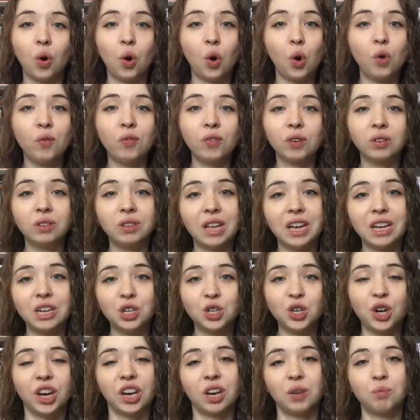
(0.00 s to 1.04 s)
Over
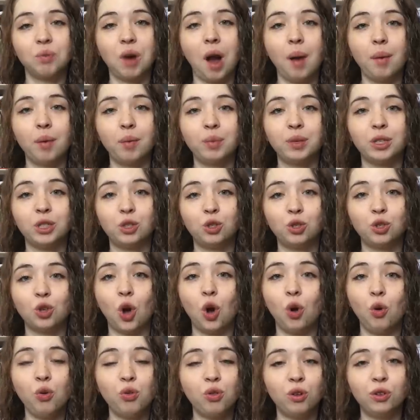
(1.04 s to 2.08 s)
lunch, I can probably
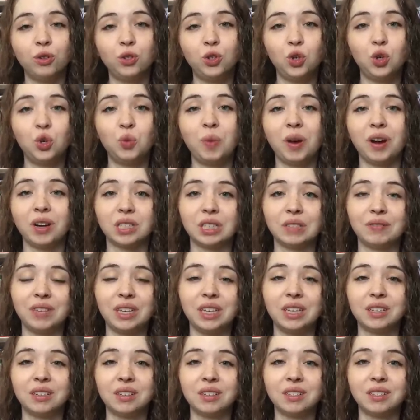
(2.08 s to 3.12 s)
sew those two pairs of
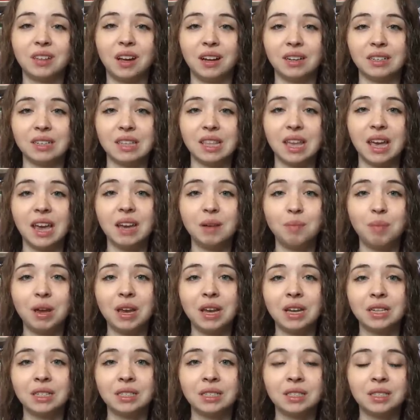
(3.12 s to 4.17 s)
ears onto the
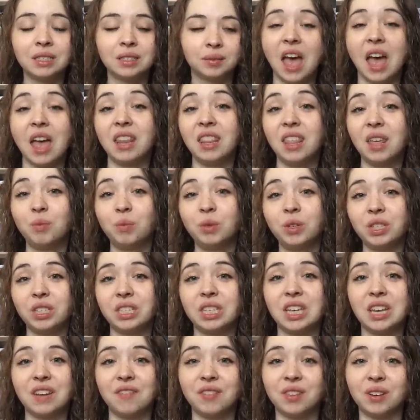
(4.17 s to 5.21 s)
headbands, and then we'll
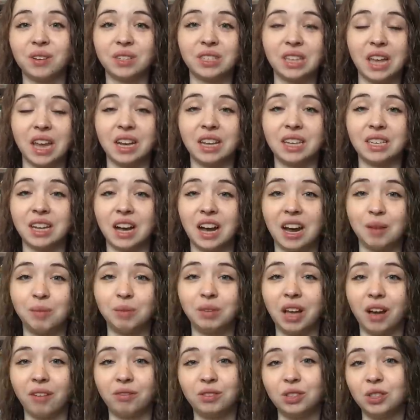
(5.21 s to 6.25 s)
see if there's any time
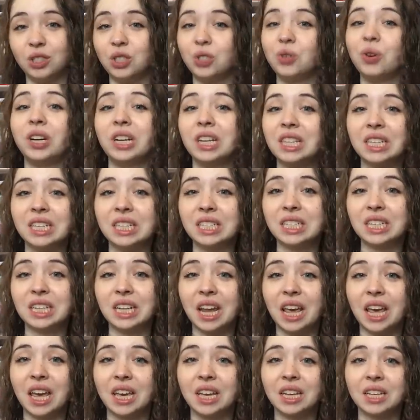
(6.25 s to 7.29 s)
left to do anything
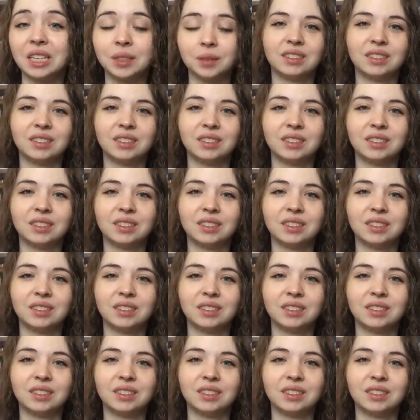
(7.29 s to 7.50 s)
today.